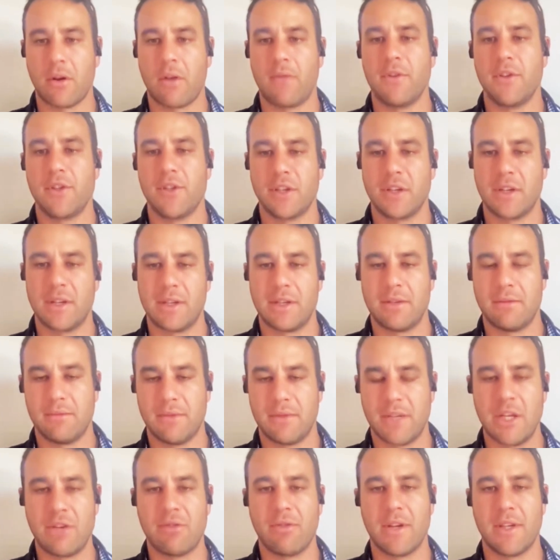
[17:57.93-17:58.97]
obviously going
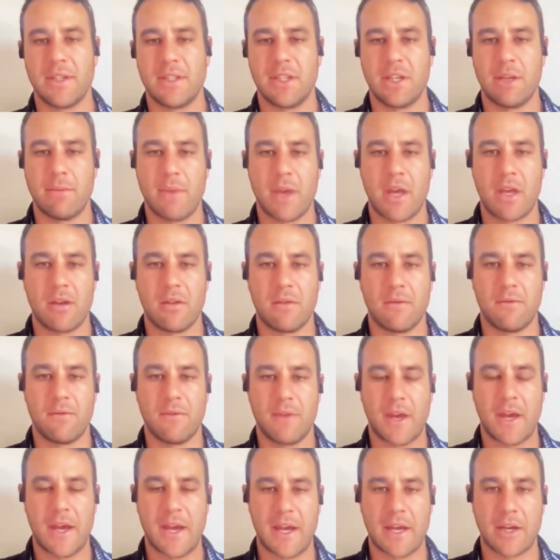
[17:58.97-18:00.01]
to decrease the amount
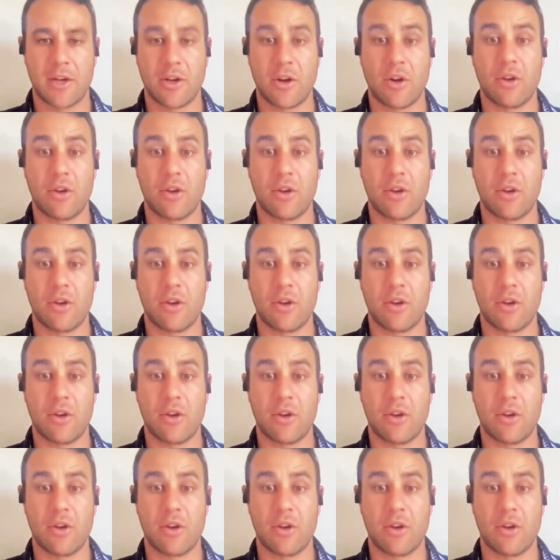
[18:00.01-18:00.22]
of